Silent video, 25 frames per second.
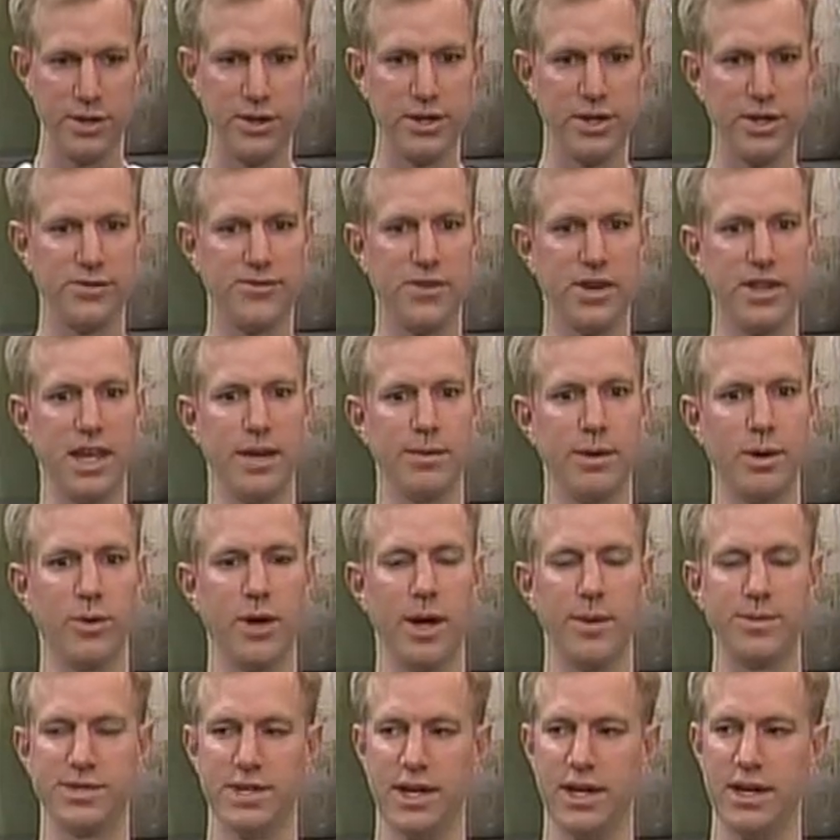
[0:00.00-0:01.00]
And you can find that on
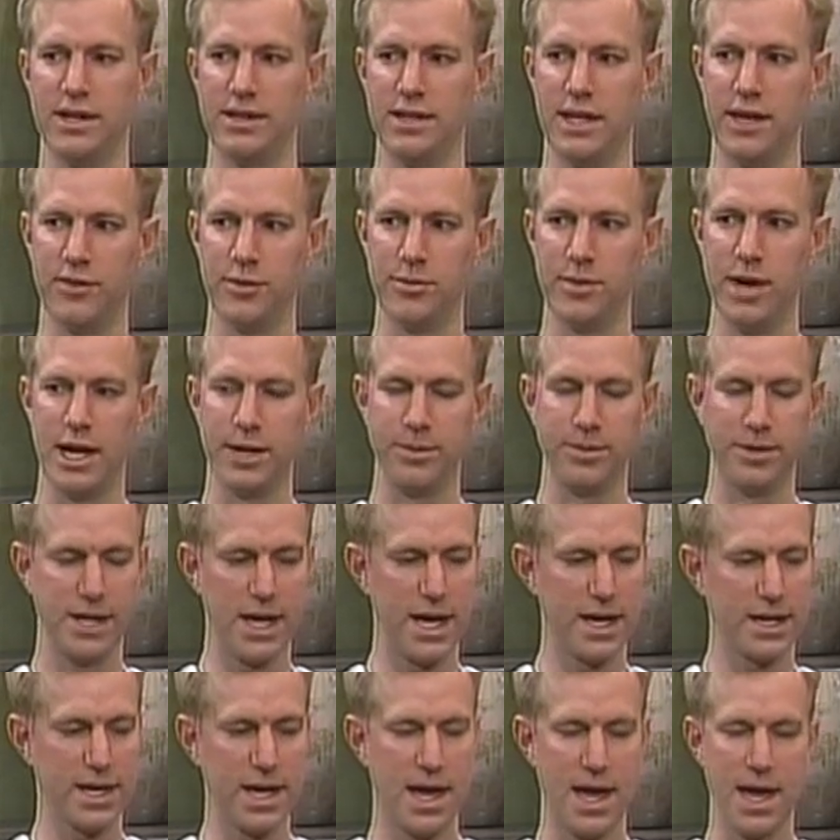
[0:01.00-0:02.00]
my website at
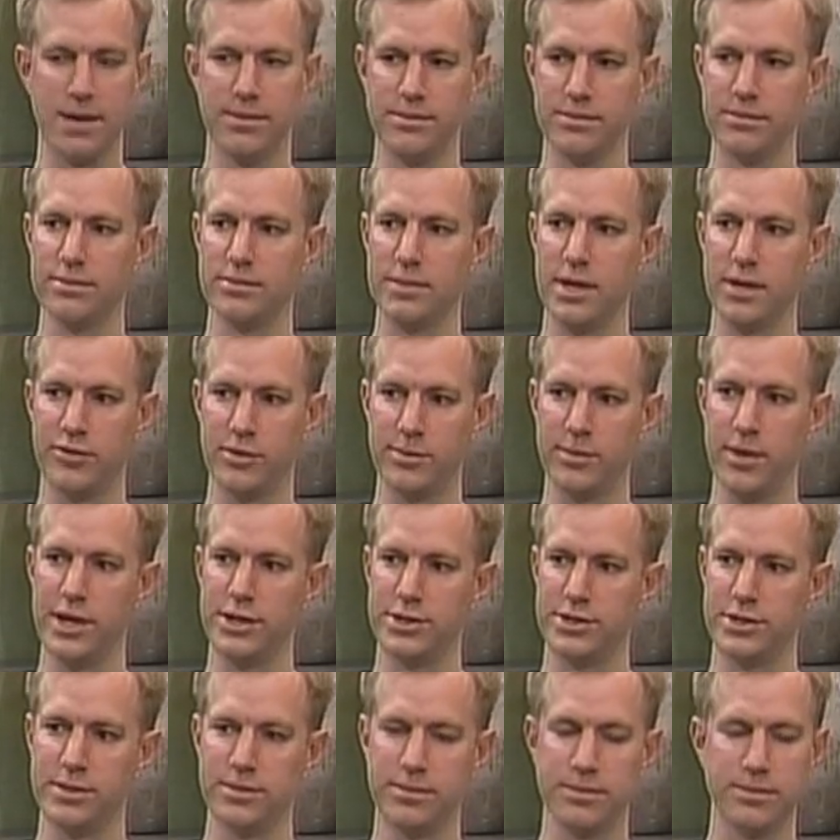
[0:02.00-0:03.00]
davidmodderman.com information.